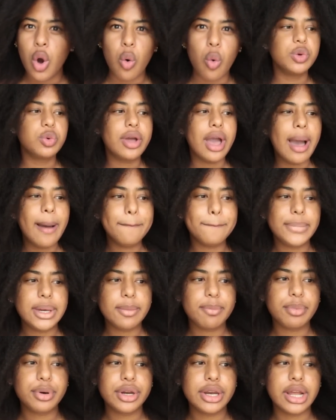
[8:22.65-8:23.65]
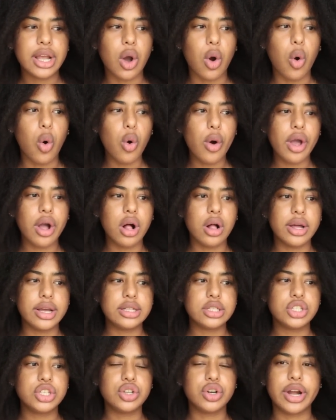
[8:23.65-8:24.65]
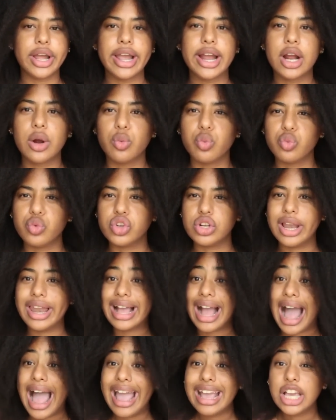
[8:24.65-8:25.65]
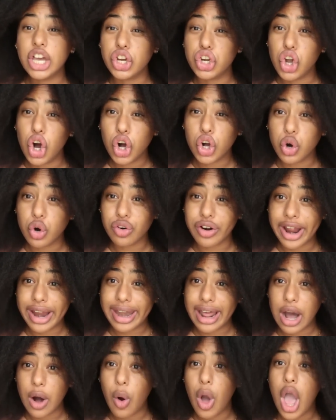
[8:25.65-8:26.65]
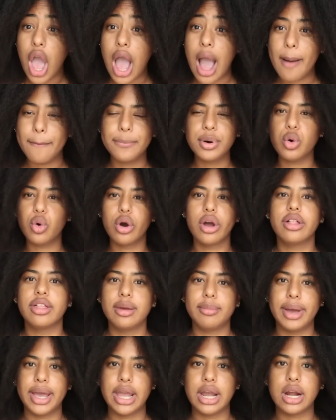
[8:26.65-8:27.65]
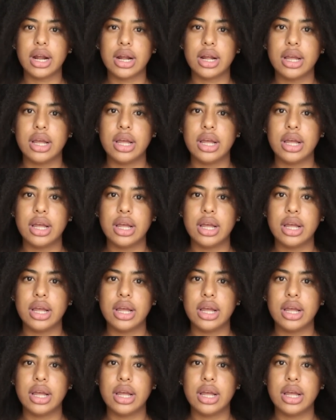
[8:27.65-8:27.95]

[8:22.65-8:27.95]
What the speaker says: You can't be putting oil into your hair. Like I cannot go right now and put oil in my hair.